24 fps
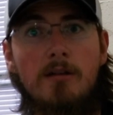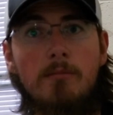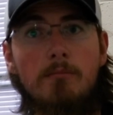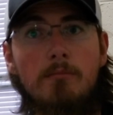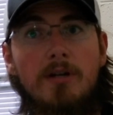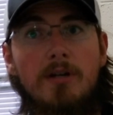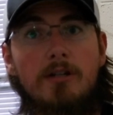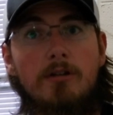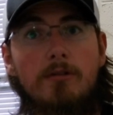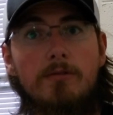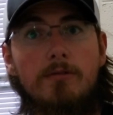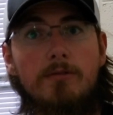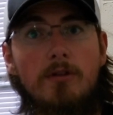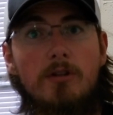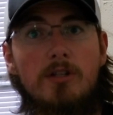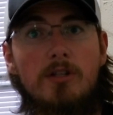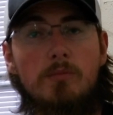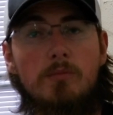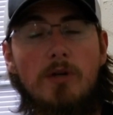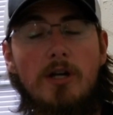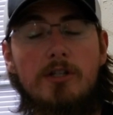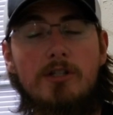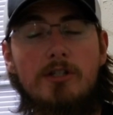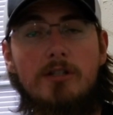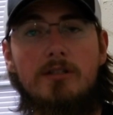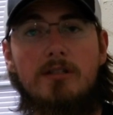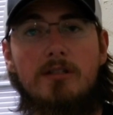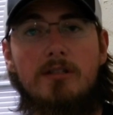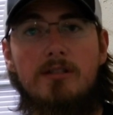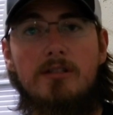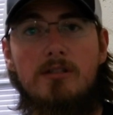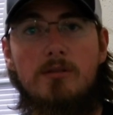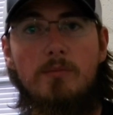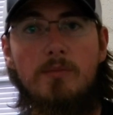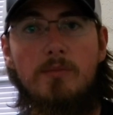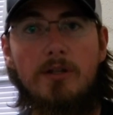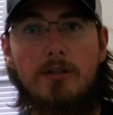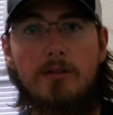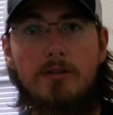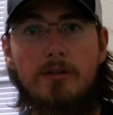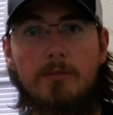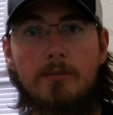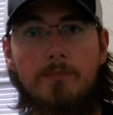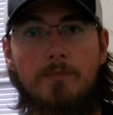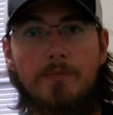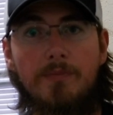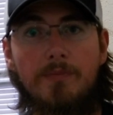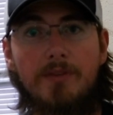my goal for this project is to build
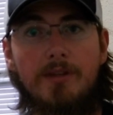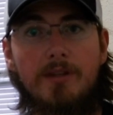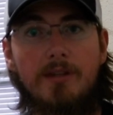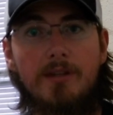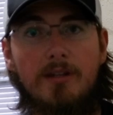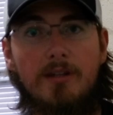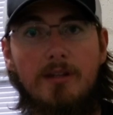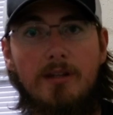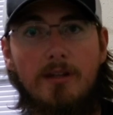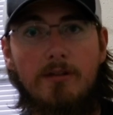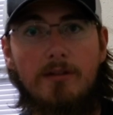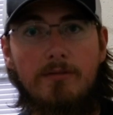a